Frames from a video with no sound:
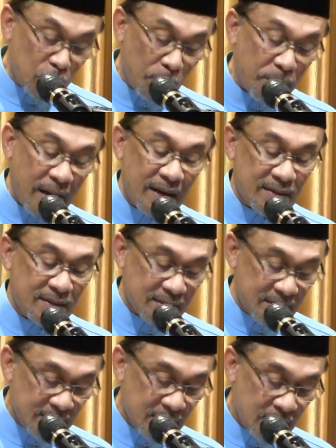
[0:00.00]
according to
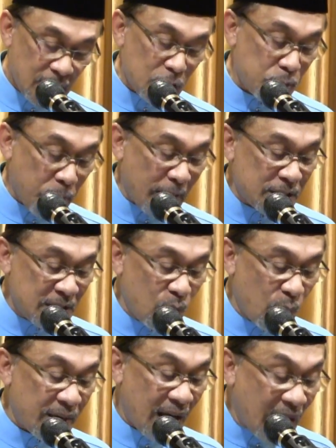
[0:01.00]
priorities,
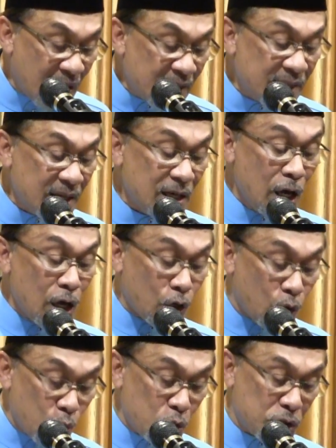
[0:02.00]
especially when other
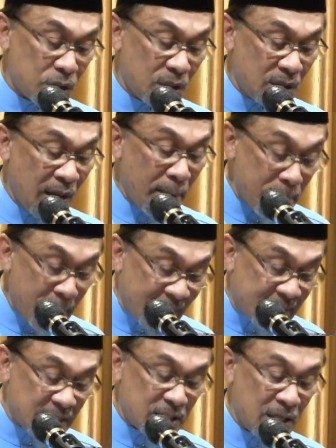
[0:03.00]
crucial
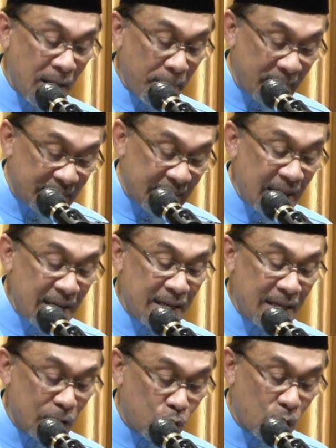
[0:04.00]
matters
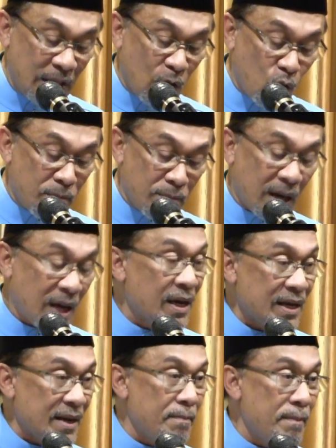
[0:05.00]
pertaining to the
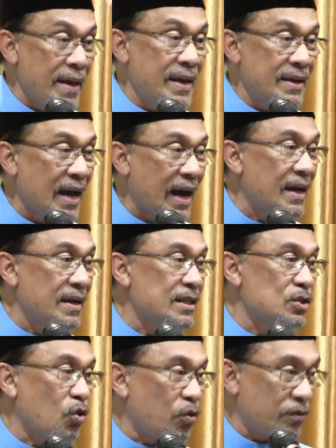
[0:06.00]
ummah remain
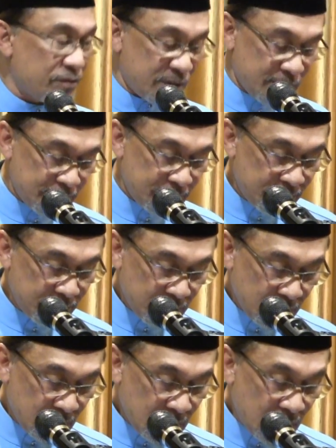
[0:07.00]
unresolved.
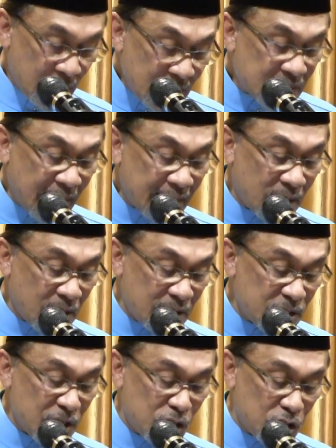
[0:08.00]
This
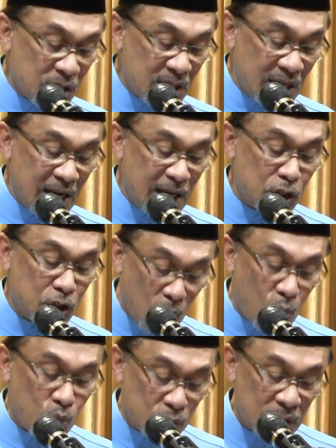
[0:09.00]
categorization clearly
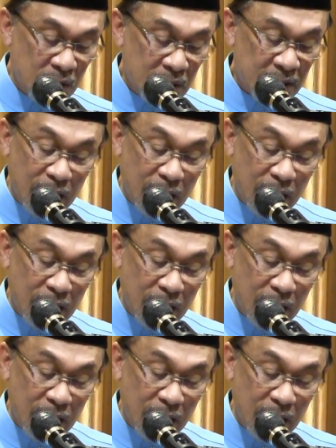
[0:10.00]
shows